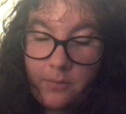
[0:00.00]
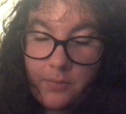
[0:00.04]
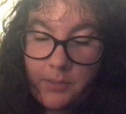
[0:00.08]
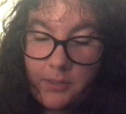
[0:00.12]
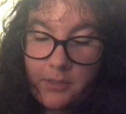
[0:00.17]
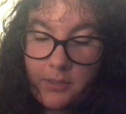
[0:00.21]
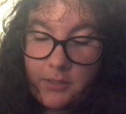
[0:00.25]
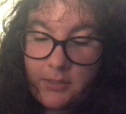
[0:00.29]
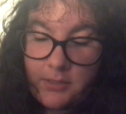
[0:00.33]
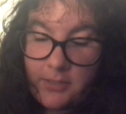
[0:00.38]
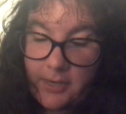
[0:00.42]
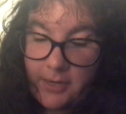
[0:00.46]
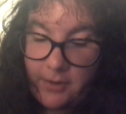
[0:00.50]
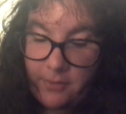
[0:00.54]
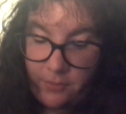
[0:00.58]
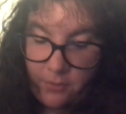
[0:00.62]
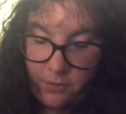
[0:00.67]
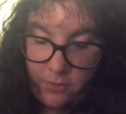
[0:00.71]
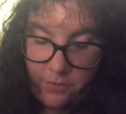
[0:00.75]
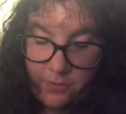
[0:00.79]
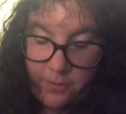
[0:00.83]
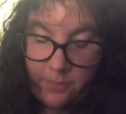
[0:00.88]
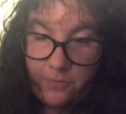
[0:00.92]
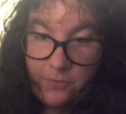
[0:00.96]
because I don't
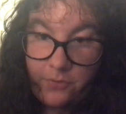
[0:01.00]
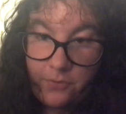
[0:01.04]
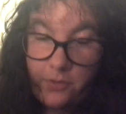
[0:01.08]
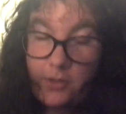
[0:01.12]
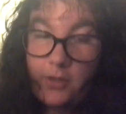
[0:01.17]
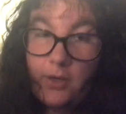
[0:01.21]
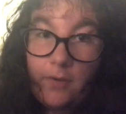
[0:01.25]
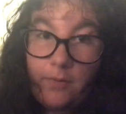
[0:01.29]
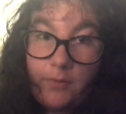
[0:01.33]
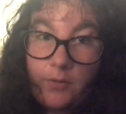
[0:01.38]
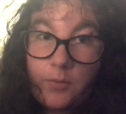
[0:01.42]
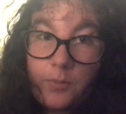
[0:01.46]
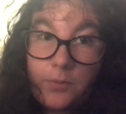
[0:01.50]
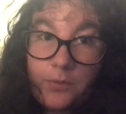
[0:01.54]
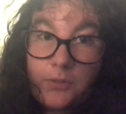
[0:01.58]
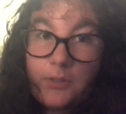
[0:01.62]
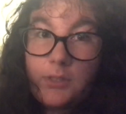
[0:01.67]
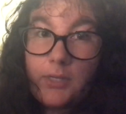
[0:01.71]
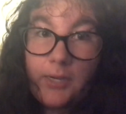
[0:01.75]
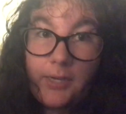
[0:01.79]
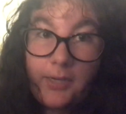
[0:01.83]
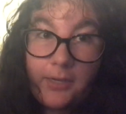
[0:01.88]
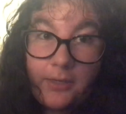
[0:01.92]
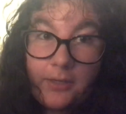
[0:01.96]
know if I'm fully comfortable
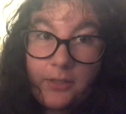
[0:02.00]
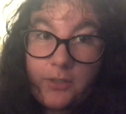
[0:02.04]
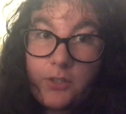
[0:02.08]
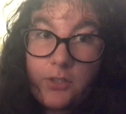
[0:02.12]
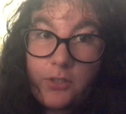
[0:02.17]
saying it